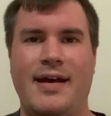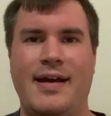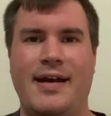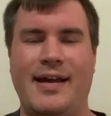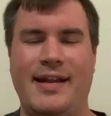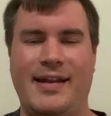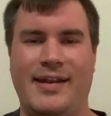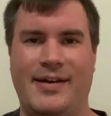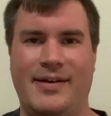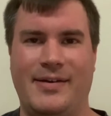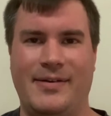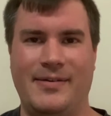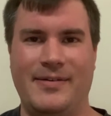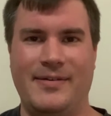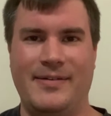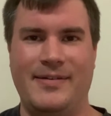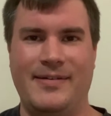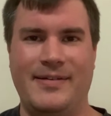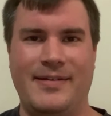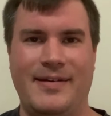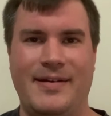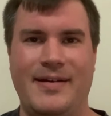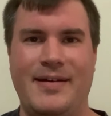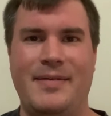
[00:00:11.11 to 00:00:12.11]
Hello,
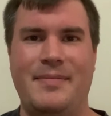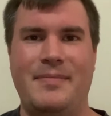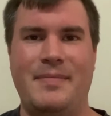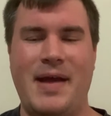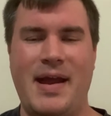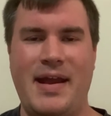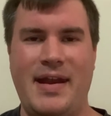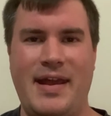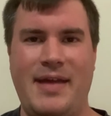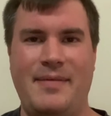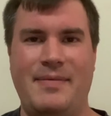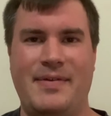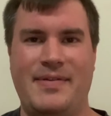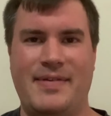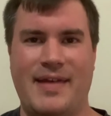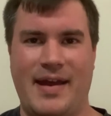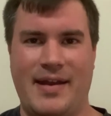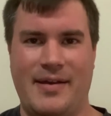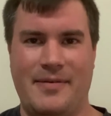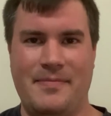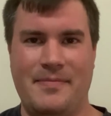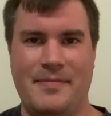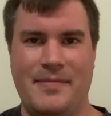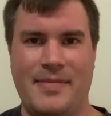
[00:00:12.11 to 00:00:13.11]
my name is
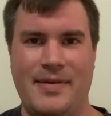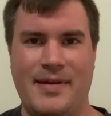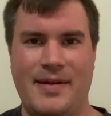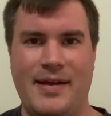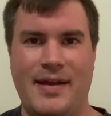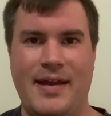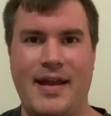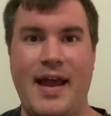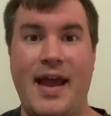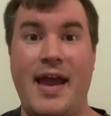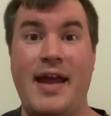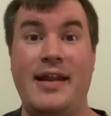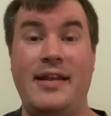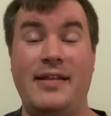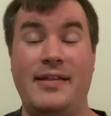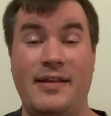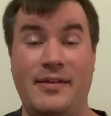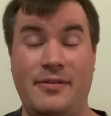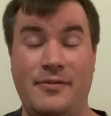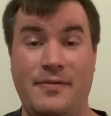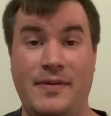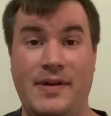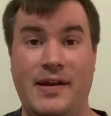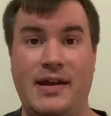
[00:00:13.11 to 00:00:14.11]
Adam, and in
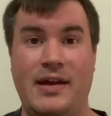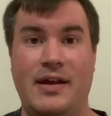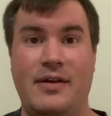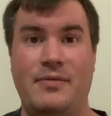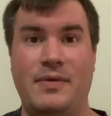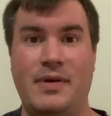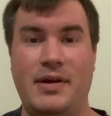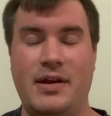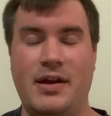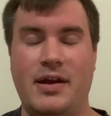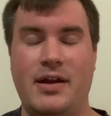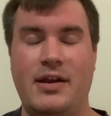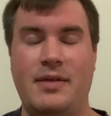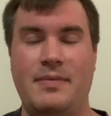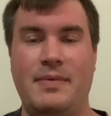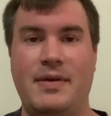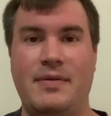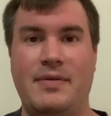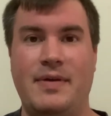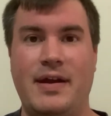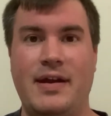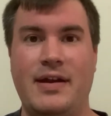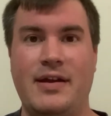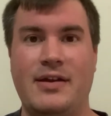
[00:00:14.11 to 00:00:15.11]
this video we're going to be
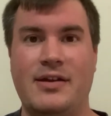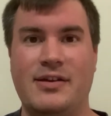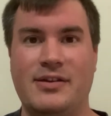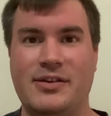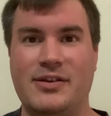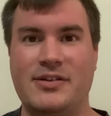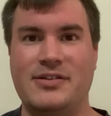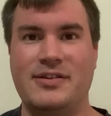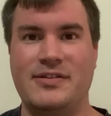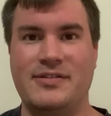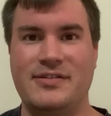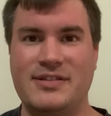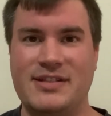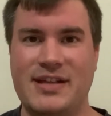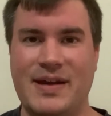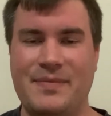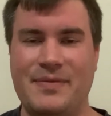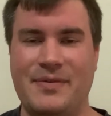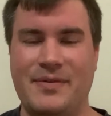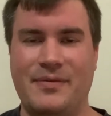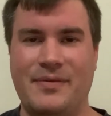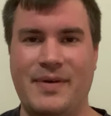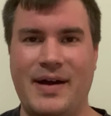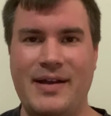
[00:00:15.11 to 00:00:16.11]
reading Colossians
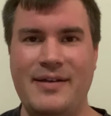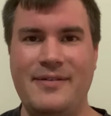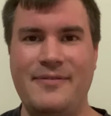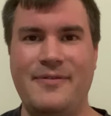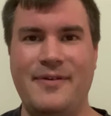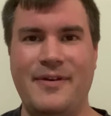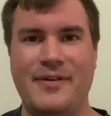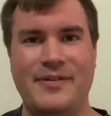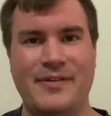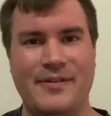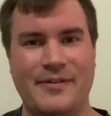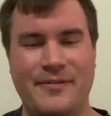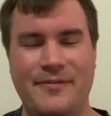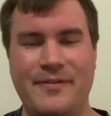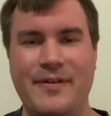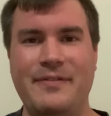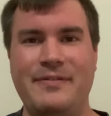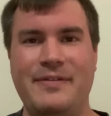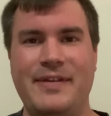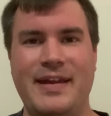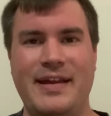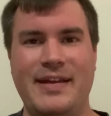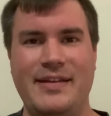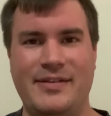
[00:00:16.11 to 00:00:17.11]
chapter 1 verses
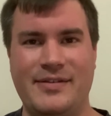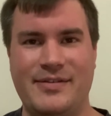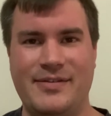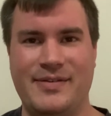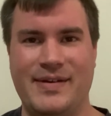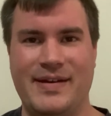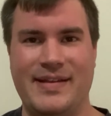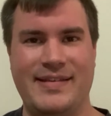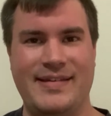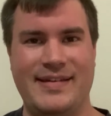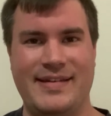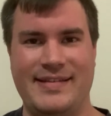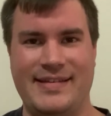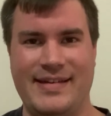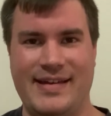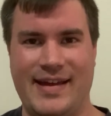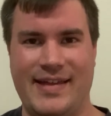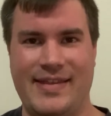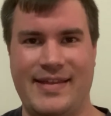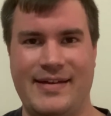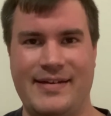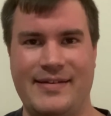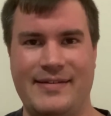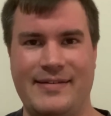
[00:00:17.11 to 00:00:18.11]
15 to 20
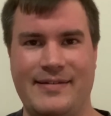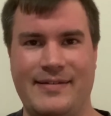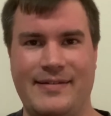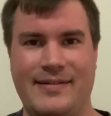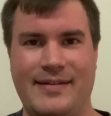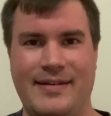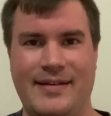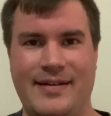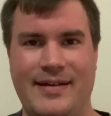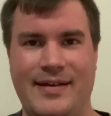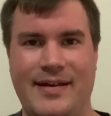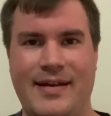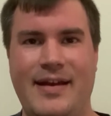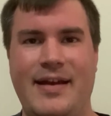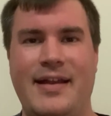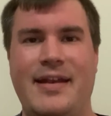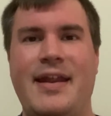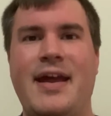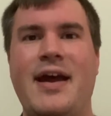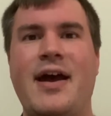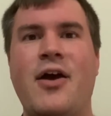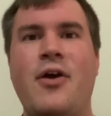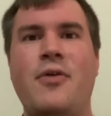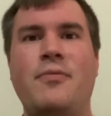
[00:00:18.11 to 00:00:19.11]
together.
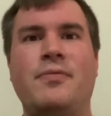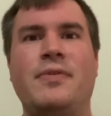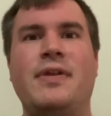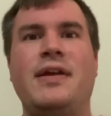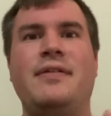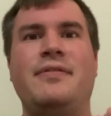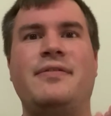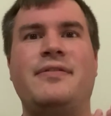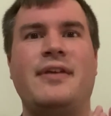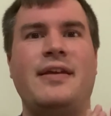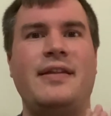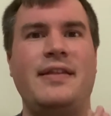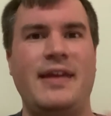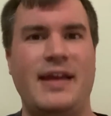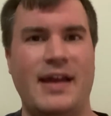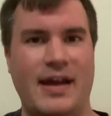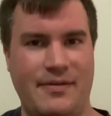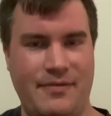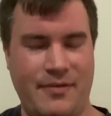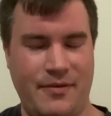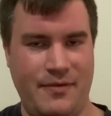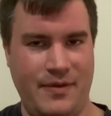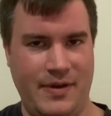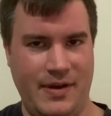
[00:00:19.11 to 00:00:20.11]
Now hopefully you've seen the
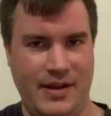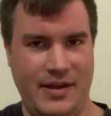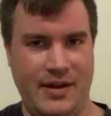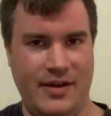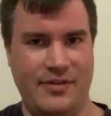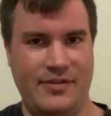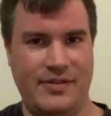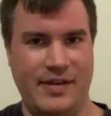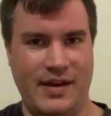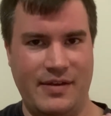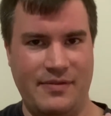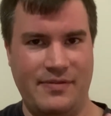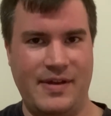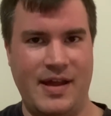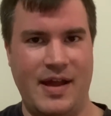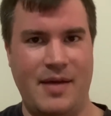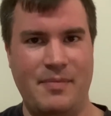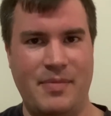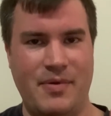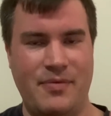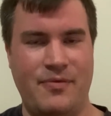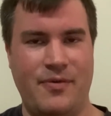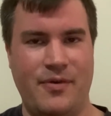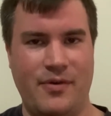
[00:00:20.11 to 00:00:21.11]
other videos that have come
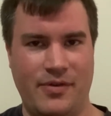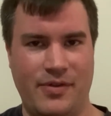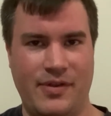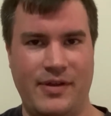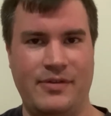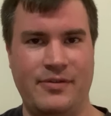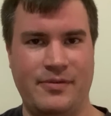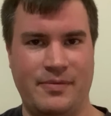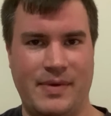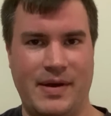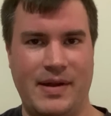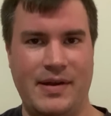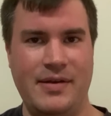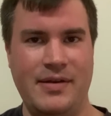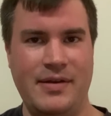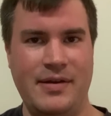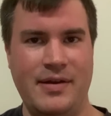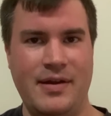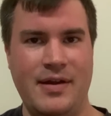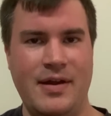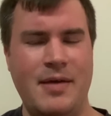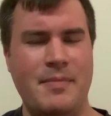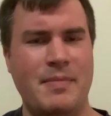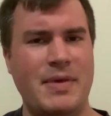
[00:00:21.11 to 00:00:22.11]
before this one,
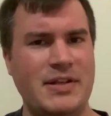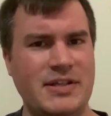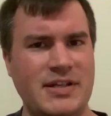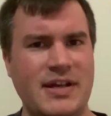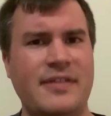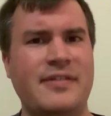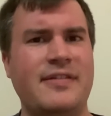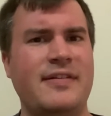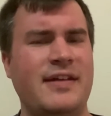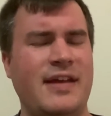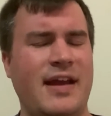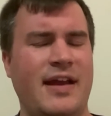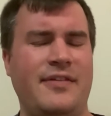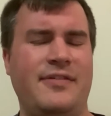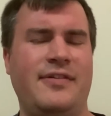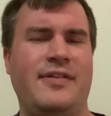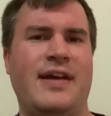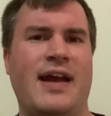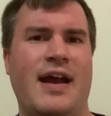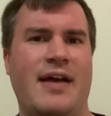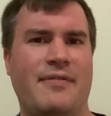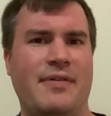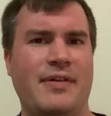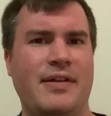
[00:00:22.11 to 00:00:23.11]
but just in case you
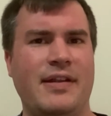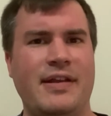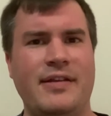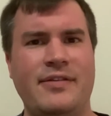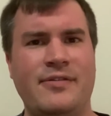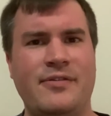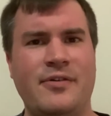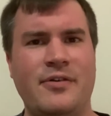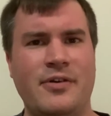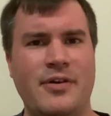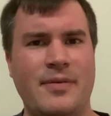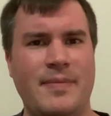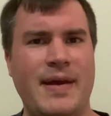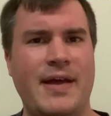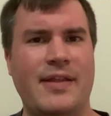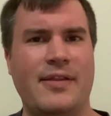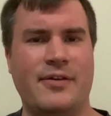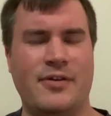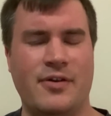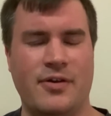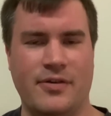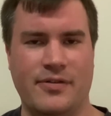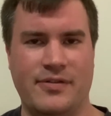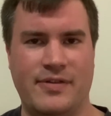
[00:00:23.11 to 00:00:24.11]
haven't, let's talk about the
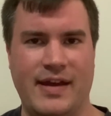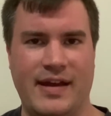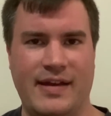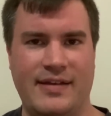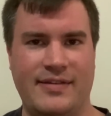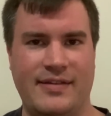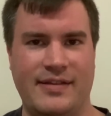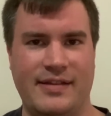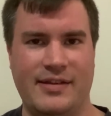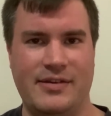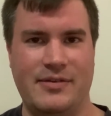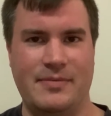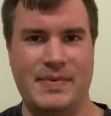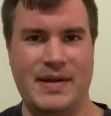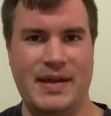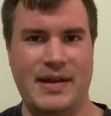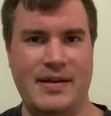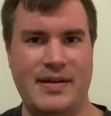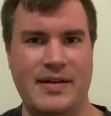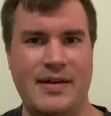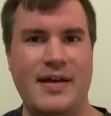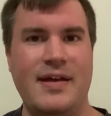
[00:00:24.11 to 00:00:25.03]
context a little bit.